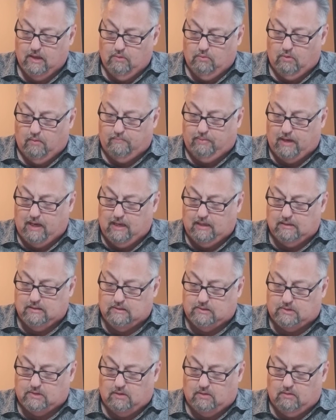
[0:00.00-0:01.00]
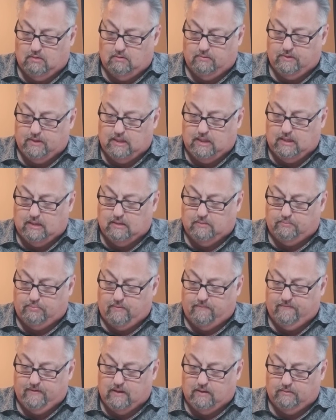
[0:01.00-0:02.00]
When Pilate saw that he could
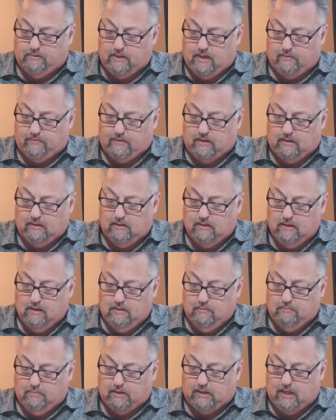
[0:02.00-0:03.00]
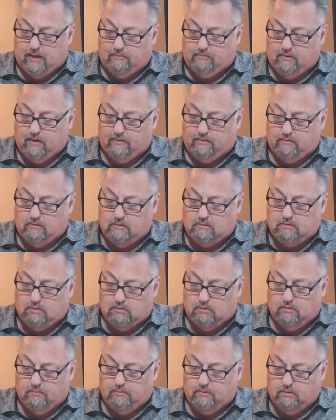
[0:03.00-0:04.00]
prevail nothing, but that rather a
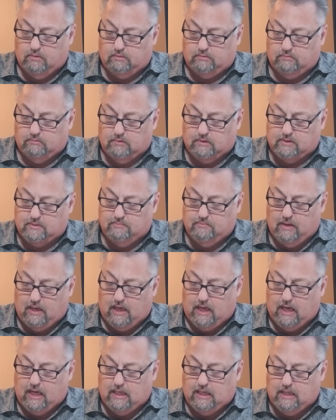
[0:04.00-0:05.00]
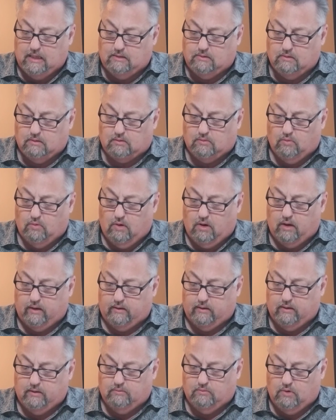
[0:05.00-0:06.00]
tumult was made, he took
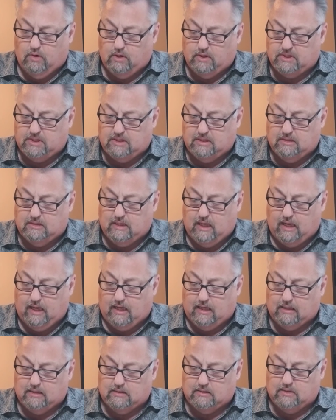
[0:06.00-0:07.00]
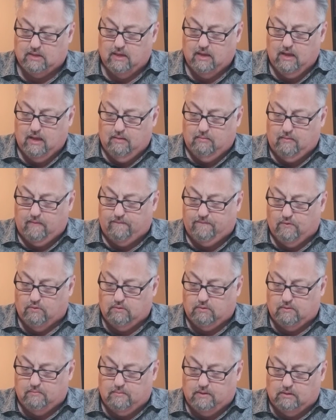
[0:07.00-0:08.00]
water and washed his hands
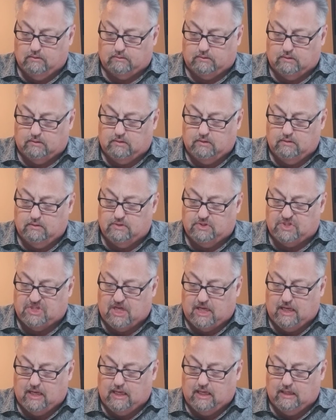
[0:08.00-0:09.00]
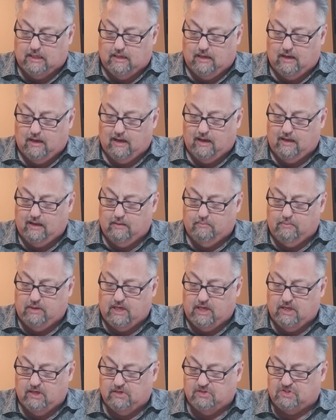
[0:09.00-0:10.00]
before the multitude, saying, I am
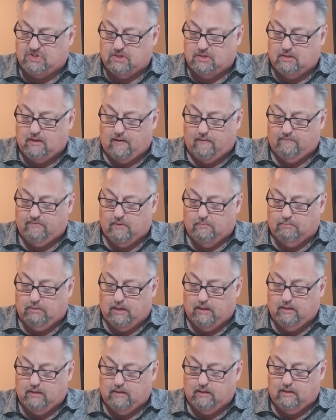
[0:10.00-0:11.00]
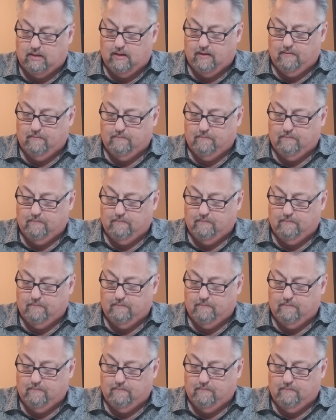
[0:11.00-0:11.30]
innocent of the blood